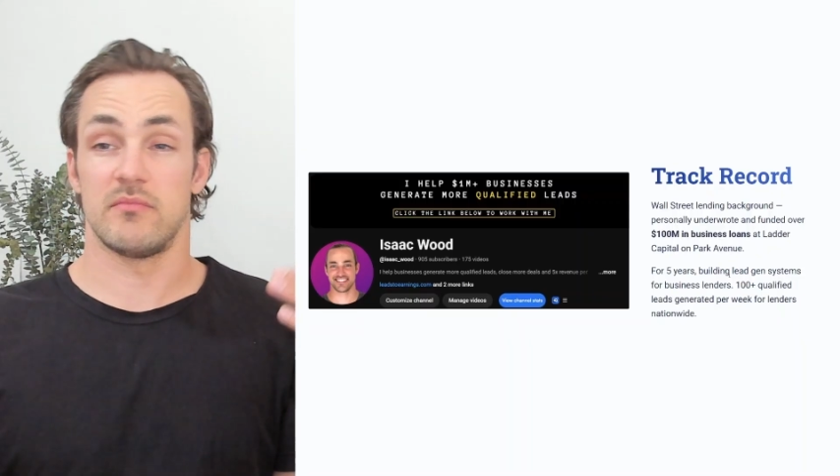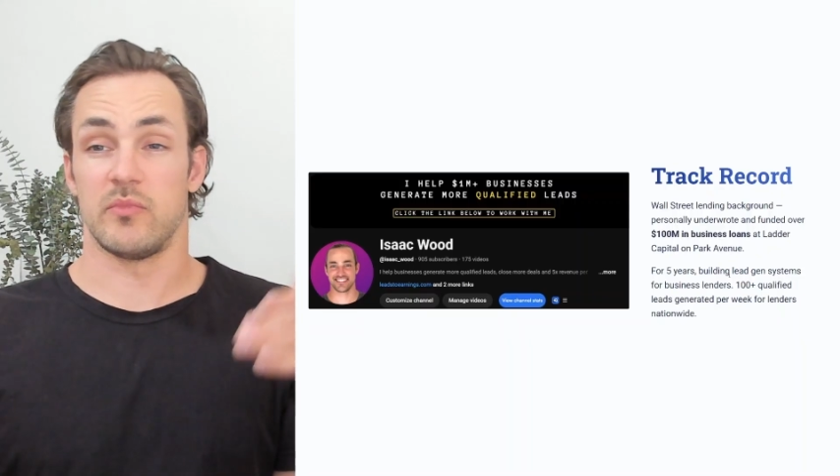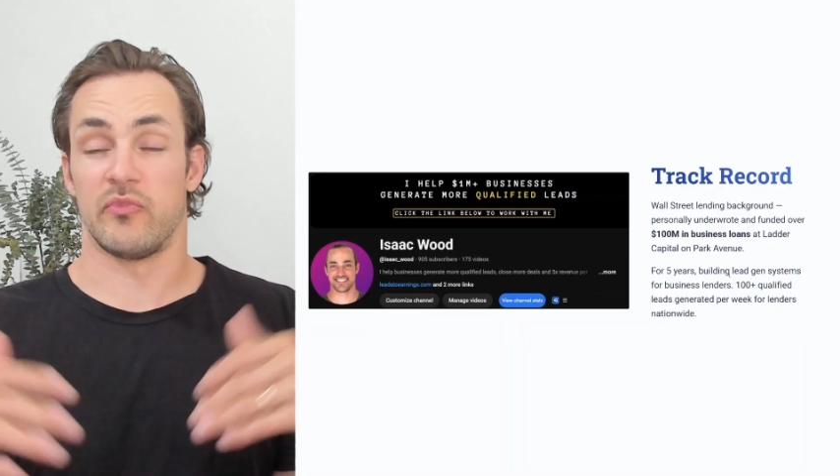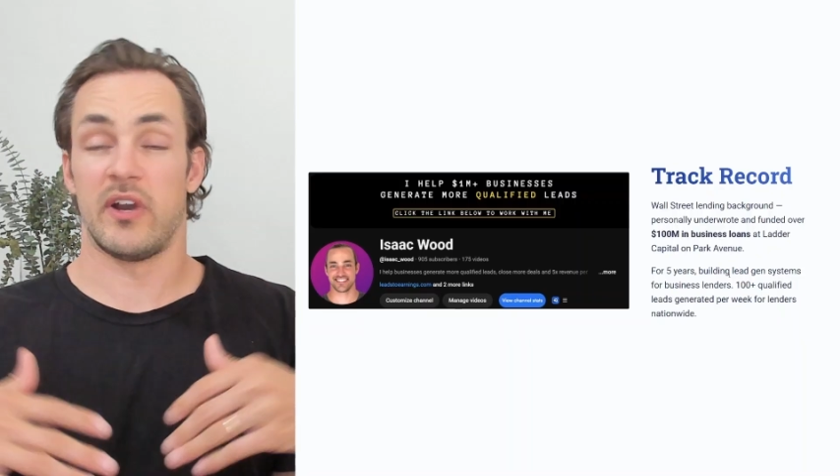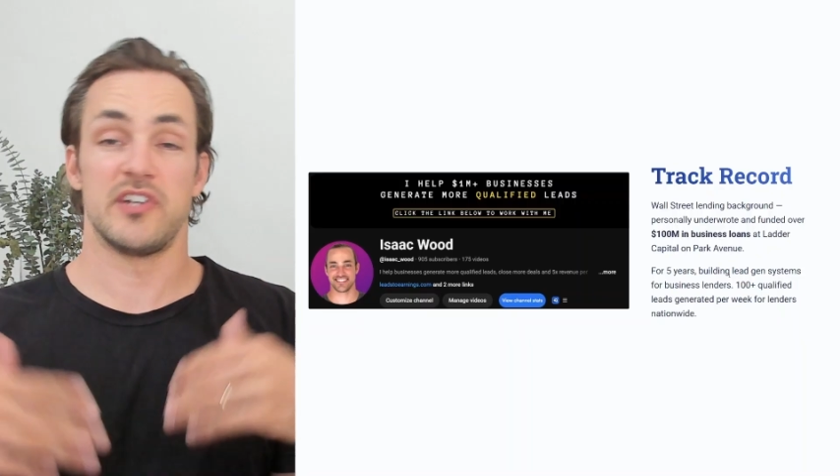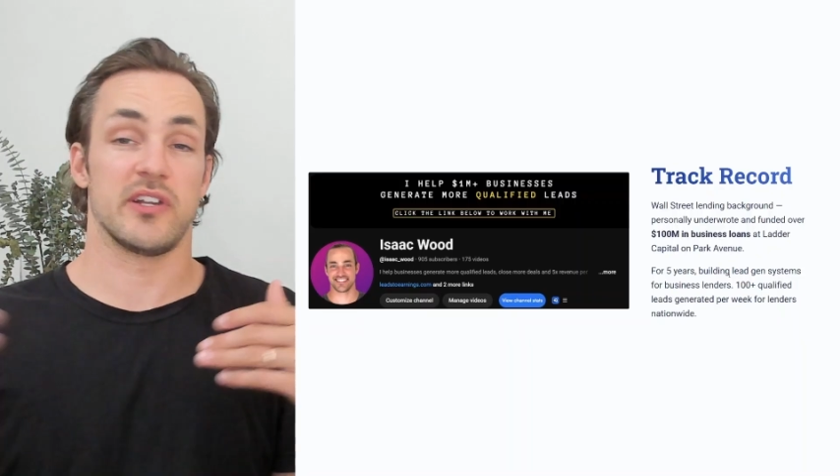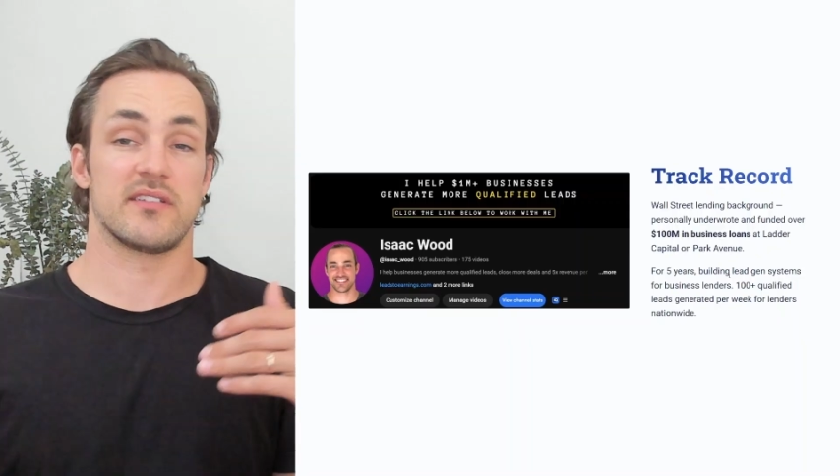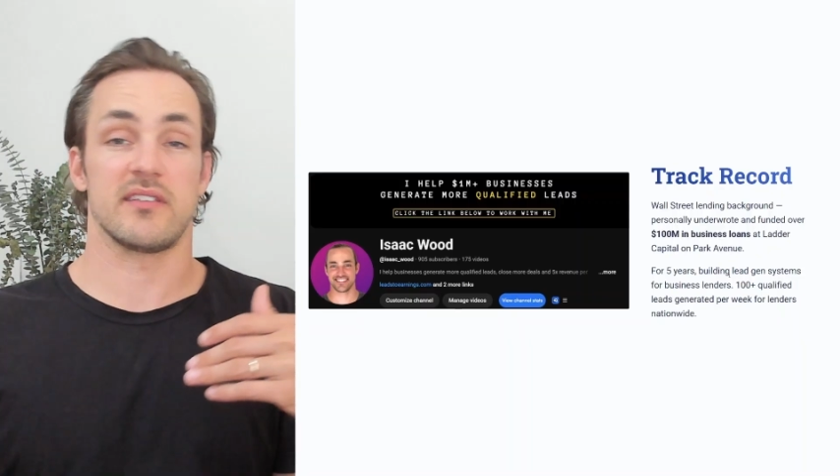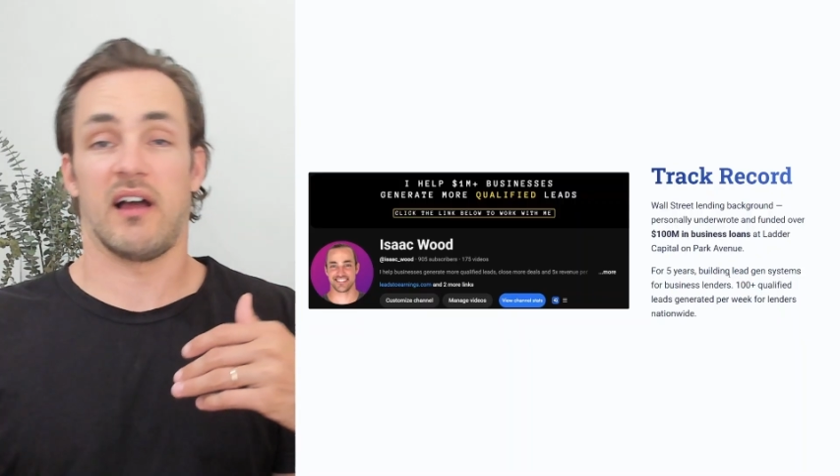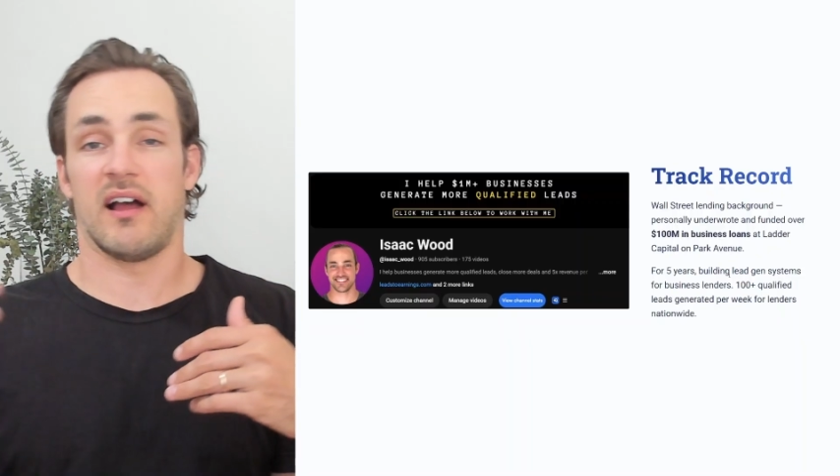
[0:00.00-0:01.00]
ranging in
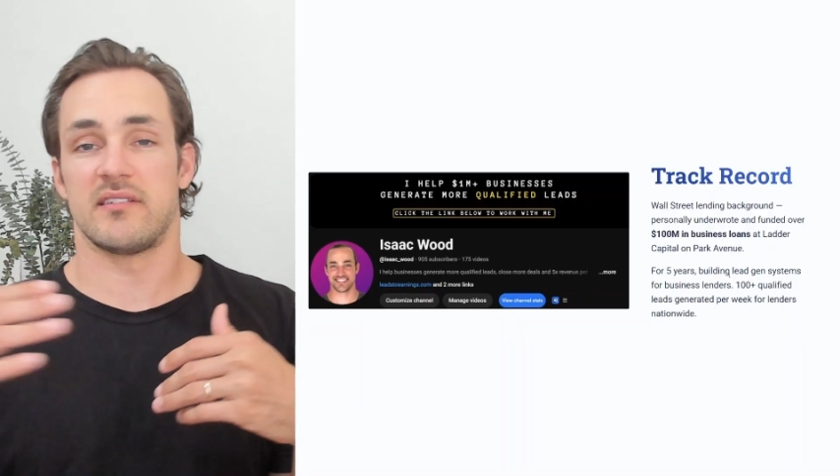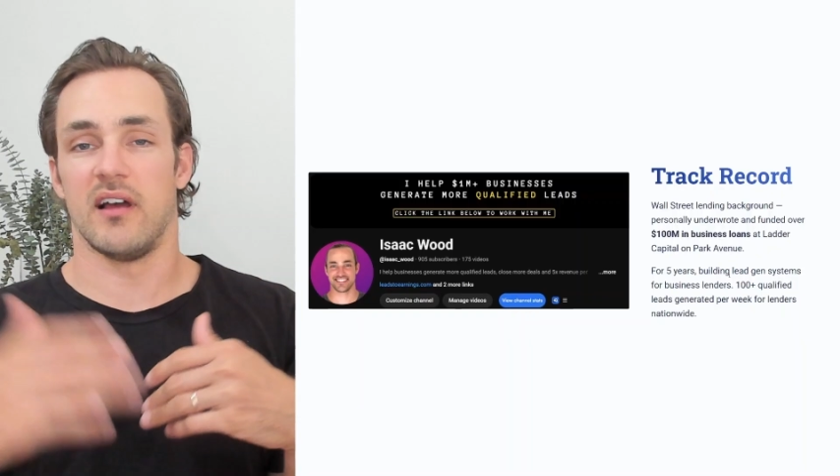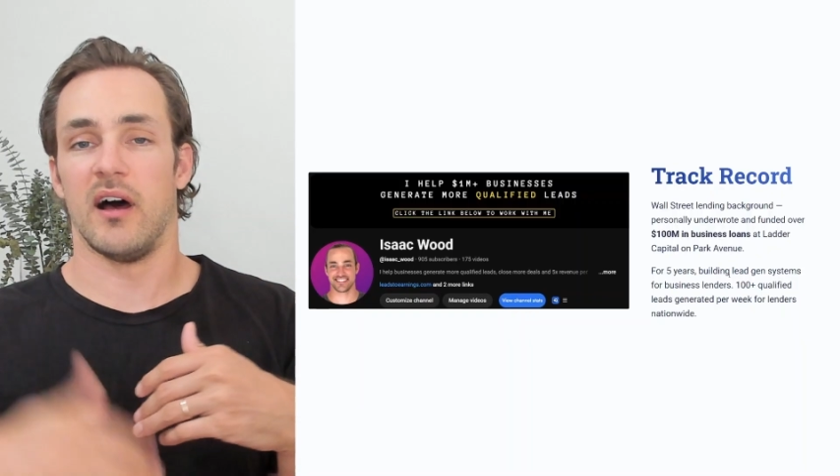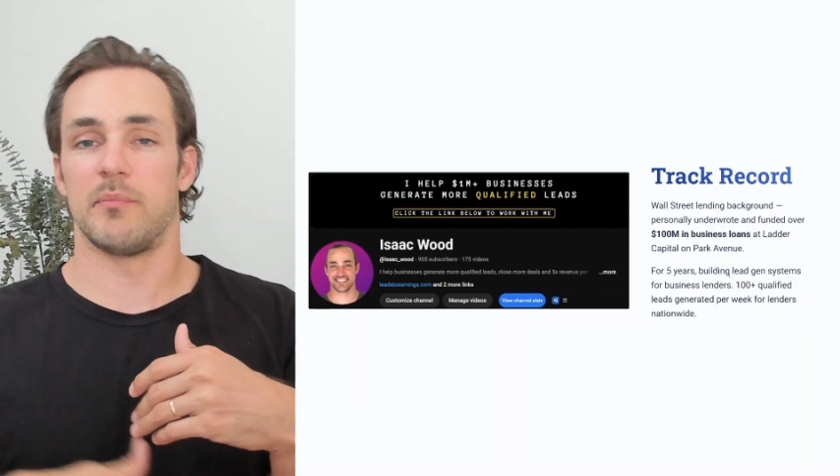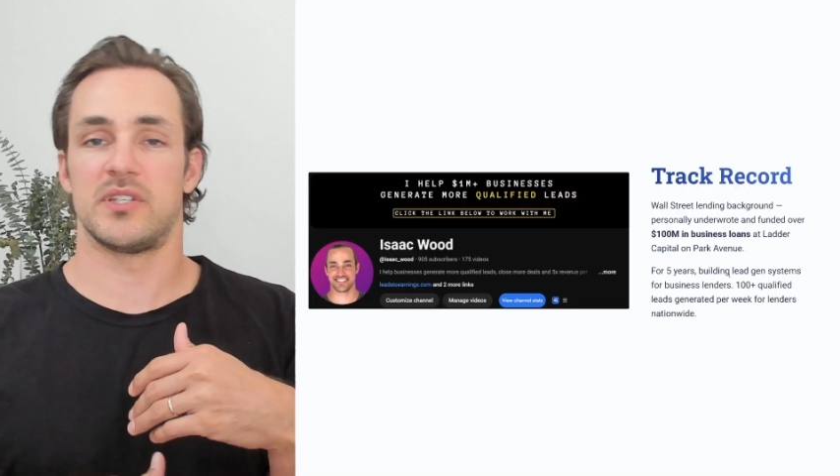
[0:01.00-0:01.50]
size up